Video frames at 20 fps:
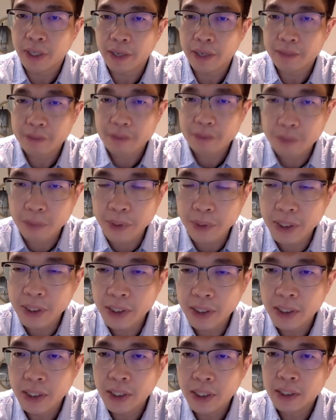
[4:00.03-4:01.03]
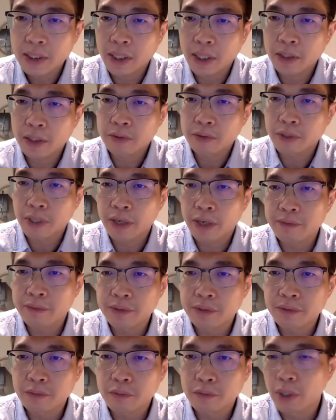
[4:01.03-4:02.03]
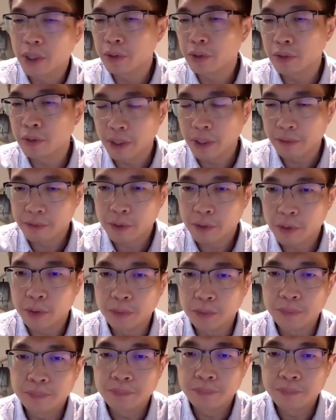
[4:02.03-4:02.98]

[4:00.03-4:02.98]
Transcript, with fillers: F3 down to F1 or F2.